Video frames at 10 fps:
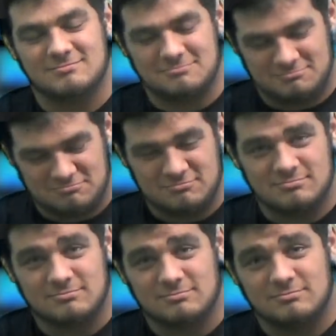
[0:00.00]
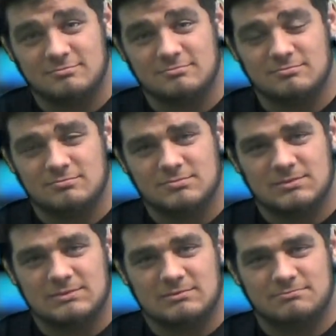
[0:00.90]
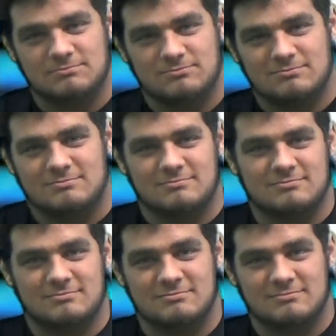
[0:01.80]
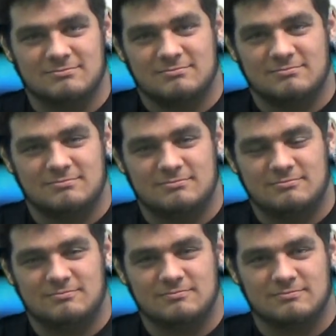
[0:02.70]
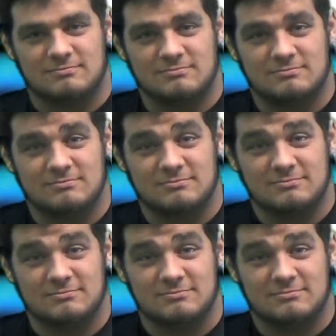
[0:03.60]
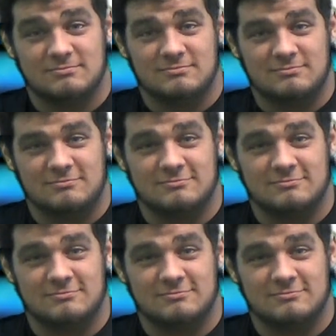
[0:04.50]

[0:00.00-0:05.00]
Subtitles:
[no speech]